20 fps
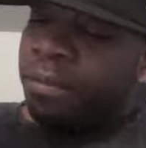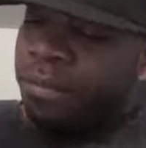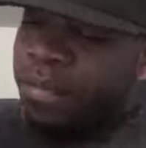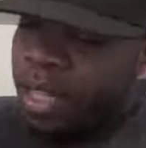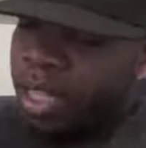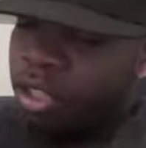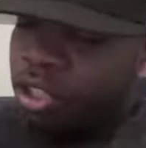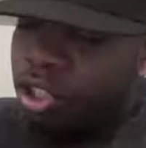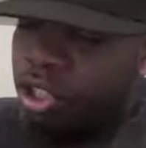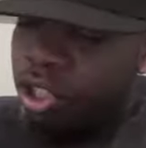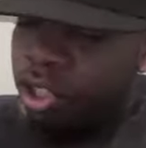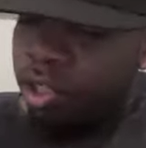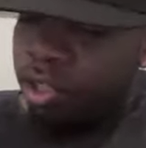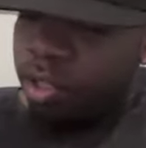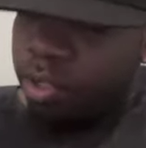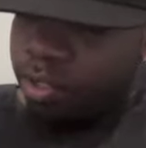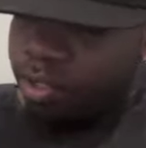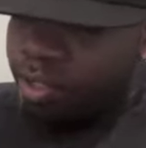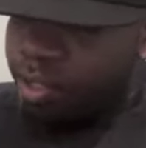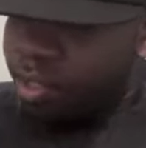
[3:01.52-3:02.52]

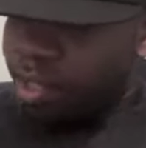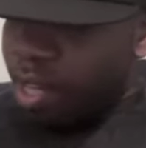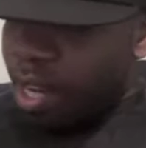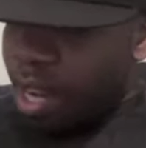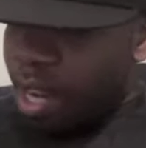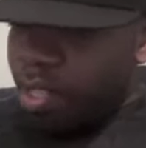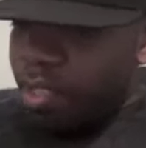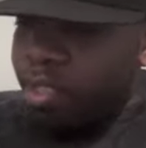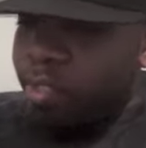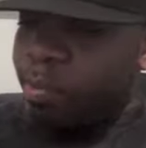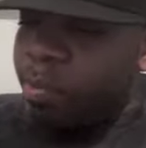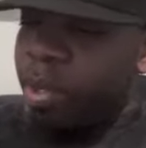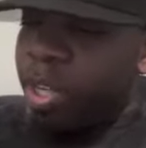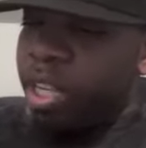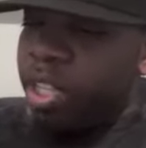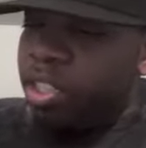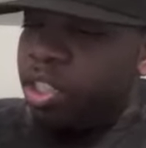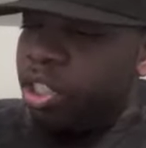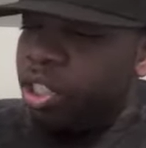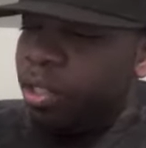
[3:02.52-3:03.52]
Features on this
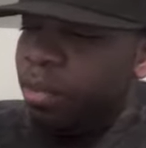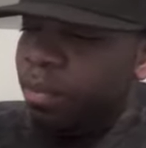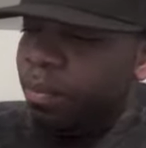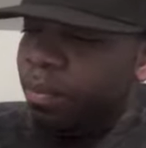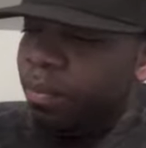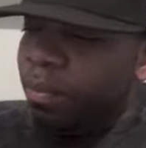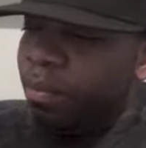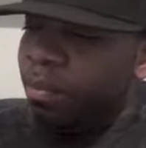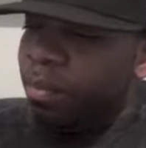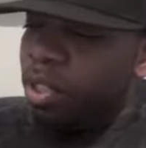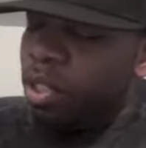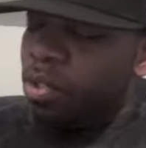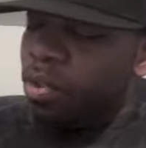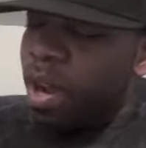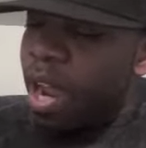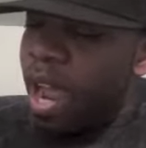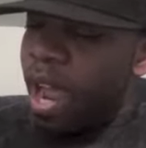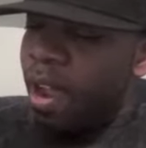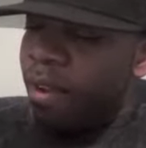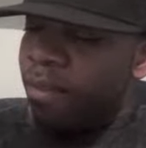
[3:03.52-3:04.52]
bitch. You
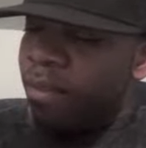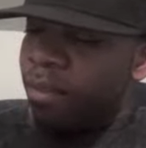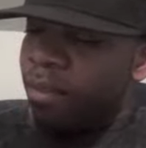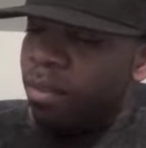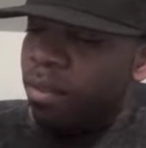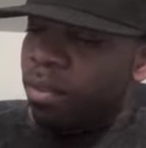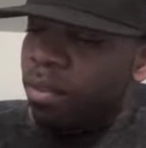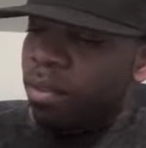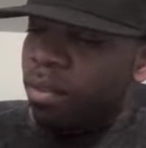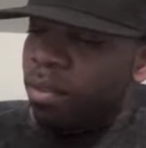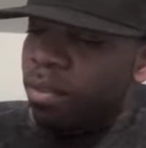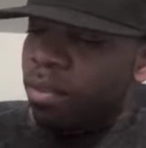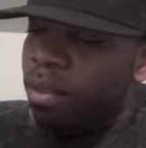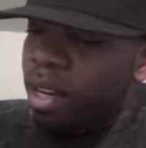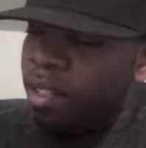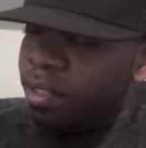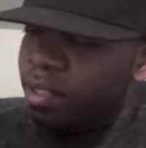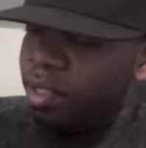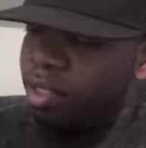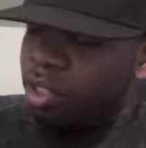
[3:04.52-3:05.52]
have
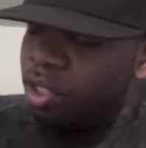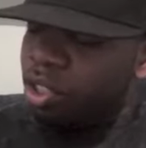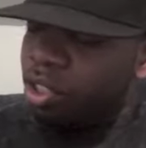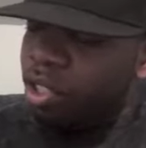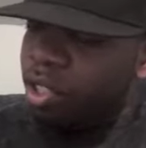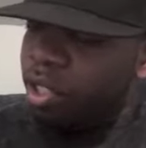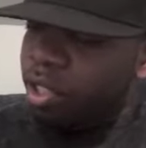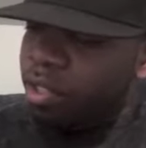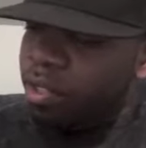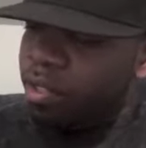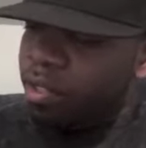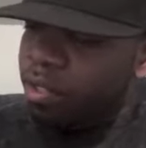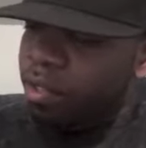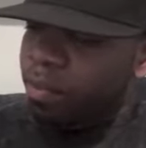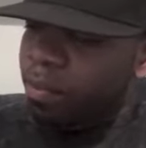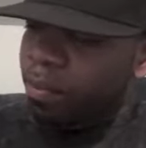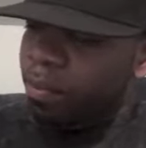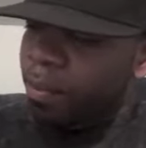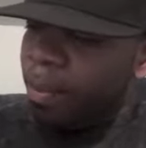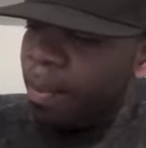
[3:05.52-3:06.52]
Rusty
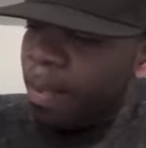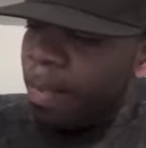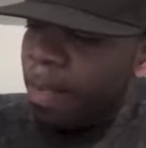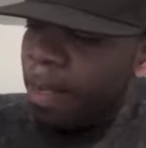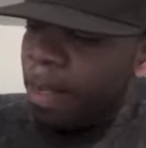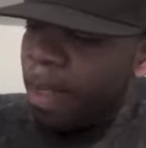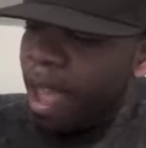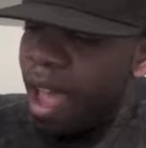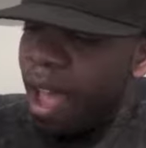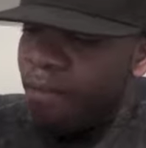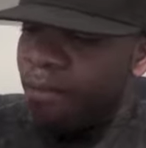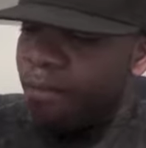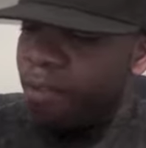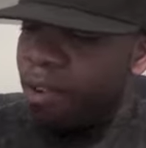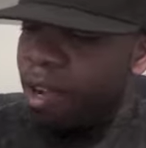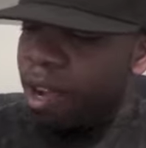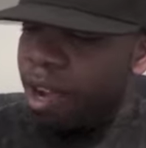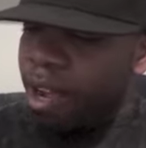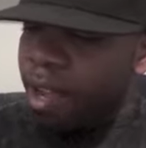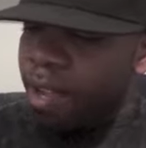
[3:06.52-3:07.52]
Jooks, Half
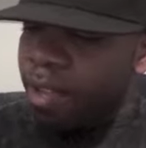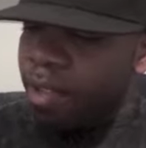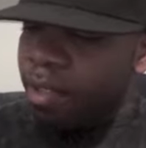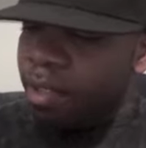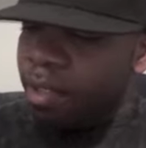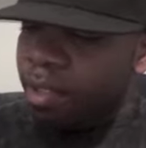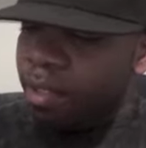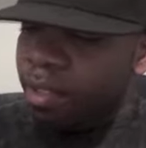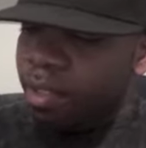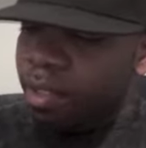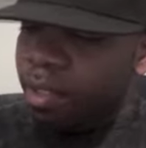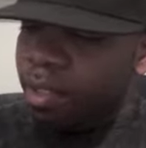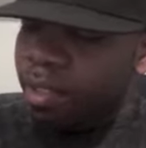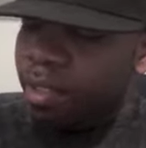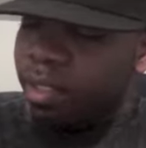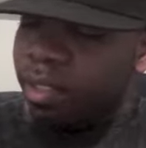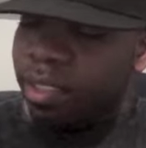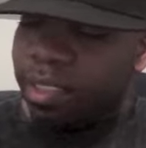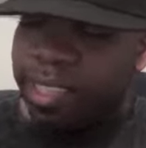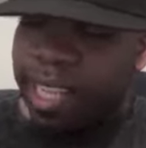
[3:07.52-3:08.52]
Cut,
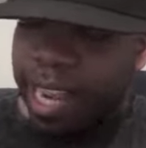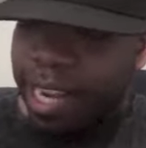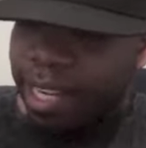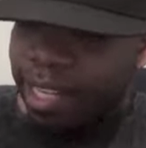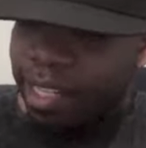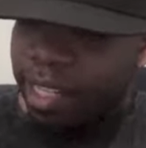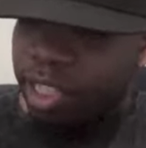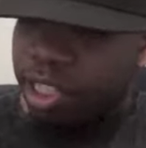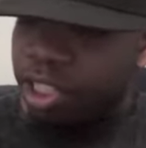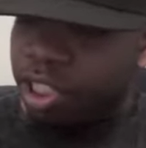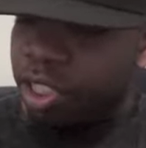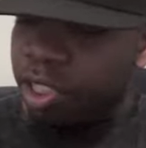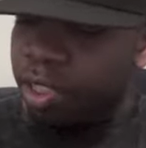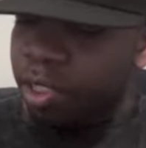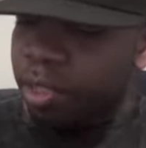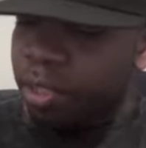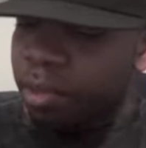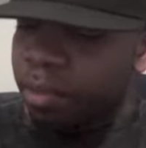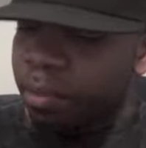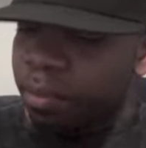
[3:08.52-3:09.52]
Tek-Niktion,